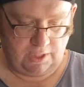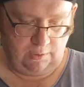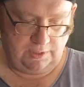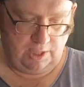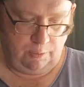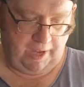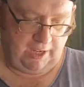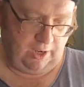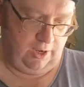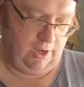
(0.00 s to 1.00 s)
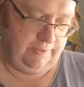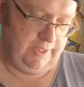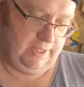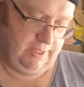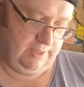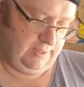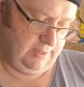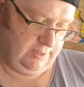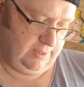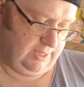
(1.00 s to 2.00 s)
I can always go back over
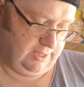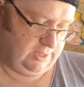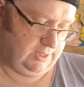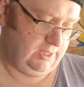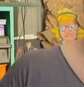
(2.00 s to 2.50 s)
this